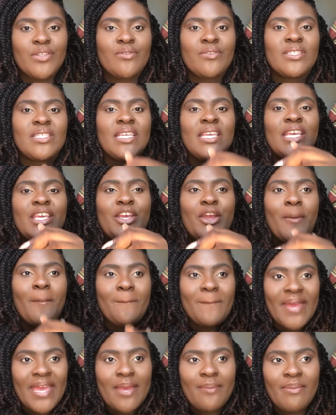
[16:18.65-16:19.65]
critiquing your
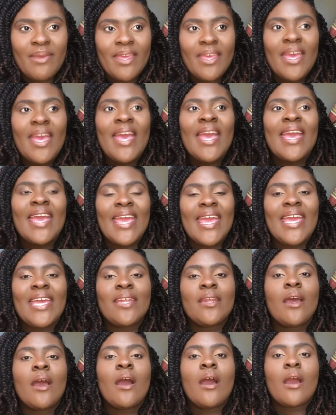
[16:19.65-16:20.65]
baby,
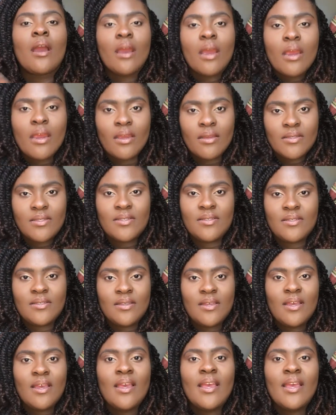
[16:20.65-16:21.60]
it hurts.